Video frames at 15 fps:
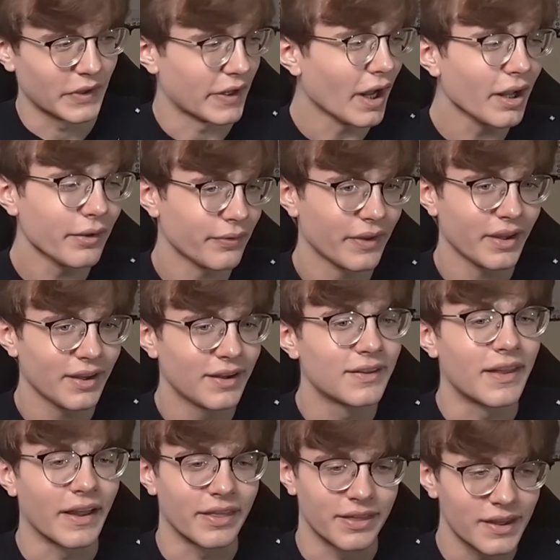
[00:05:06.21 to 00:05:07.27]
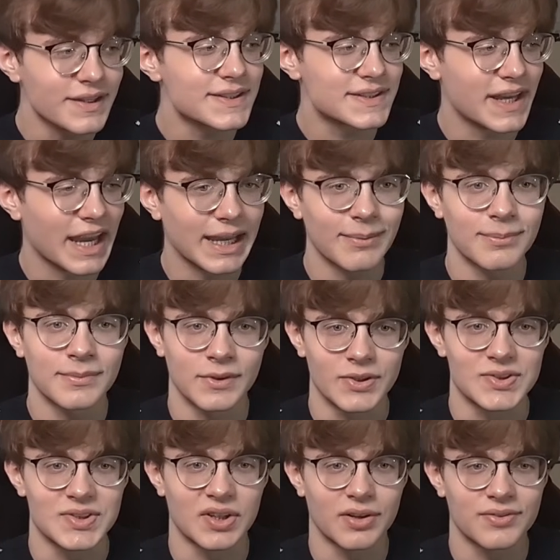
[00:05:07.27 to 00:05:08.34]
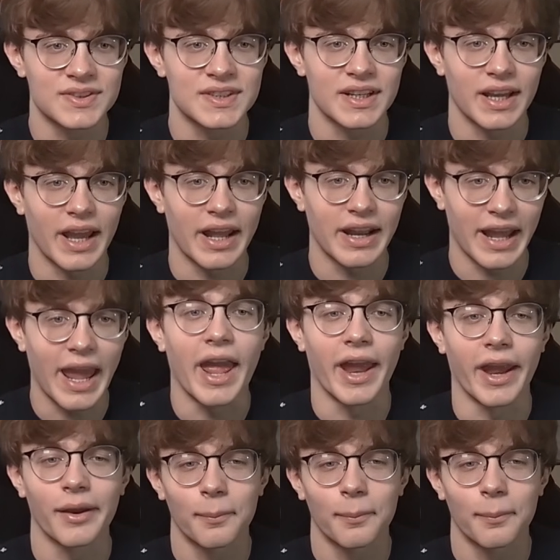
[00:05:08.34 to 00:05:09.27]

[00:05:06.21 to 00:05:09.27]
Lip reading: I think that this game deserves an A.